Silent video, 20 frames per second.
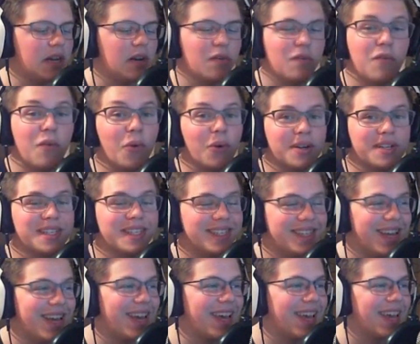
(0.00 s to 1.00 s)
But yeah, guys, I
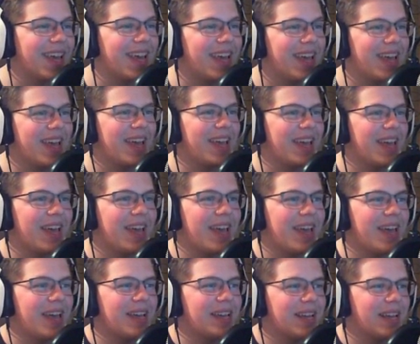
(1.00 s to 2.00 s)
think I'm done for
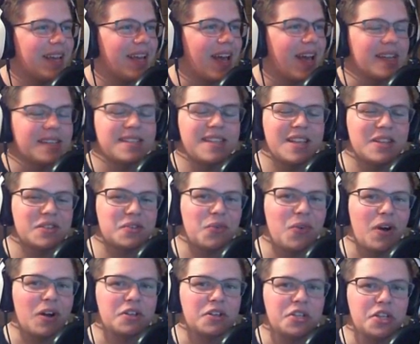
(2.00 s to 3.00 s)
today.
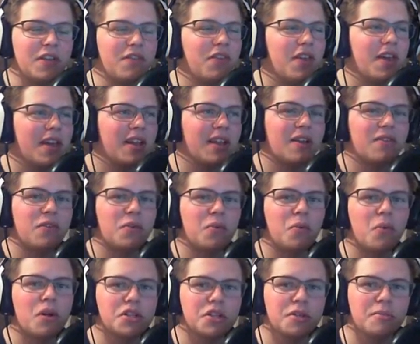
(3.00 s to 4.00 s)
Guys, thanks
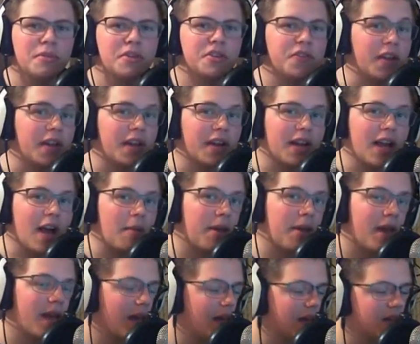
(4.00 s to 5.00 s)
for watching. If you had a lot of
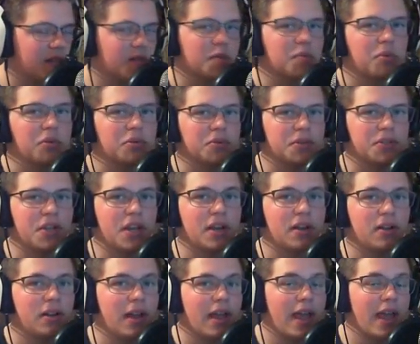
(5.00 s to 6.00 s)
fun watching, make sure to like and
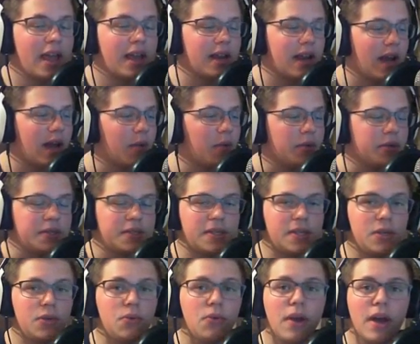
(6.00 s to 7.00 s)
comment as it supports my
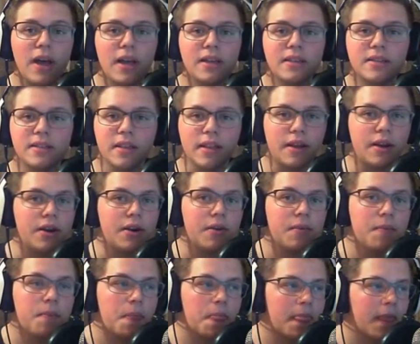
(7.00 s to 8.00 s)
channel, and I will
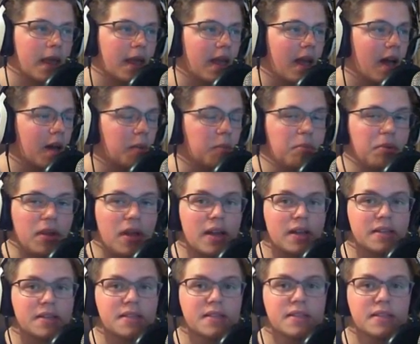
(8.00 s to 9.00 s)
see you guys
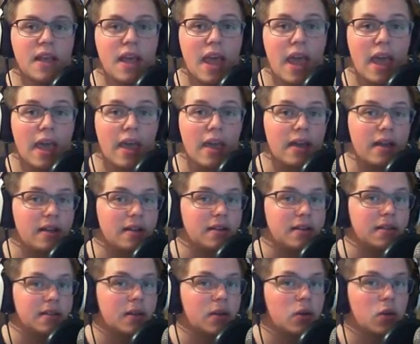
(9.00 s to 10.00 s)
later. God
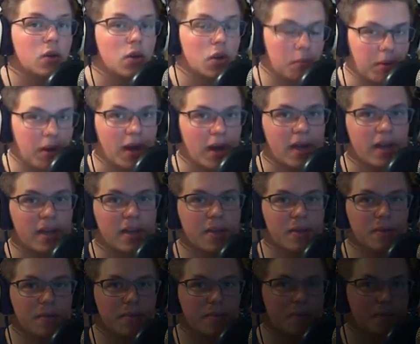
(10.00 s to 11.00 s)
bless,
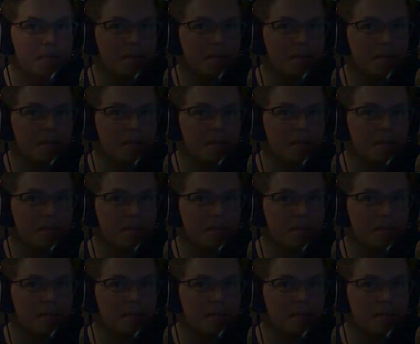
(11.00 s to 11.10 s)
and...